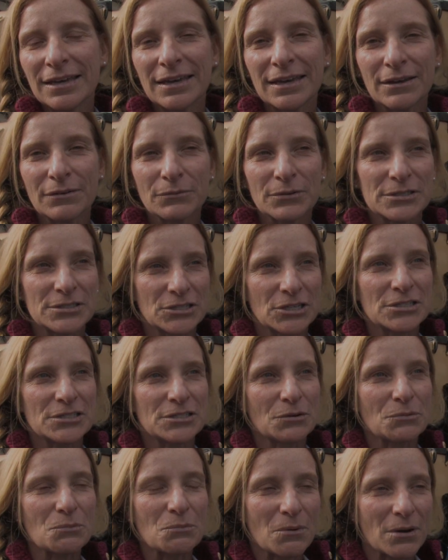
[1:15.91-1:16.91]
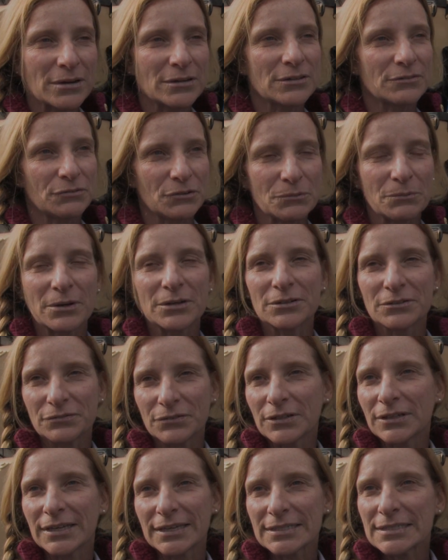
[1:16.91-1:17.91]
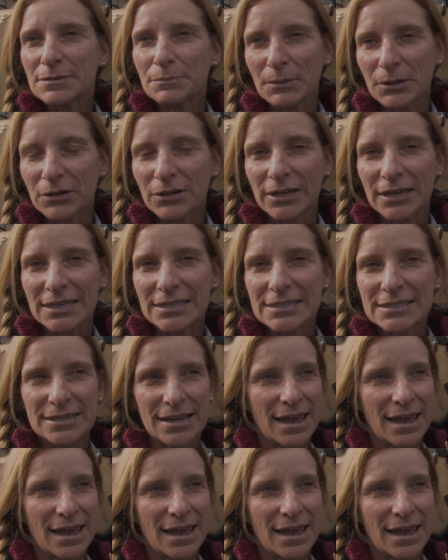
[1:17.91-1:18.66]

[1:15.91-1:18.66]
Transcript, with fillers: It was just a wonderful, wonderful experience,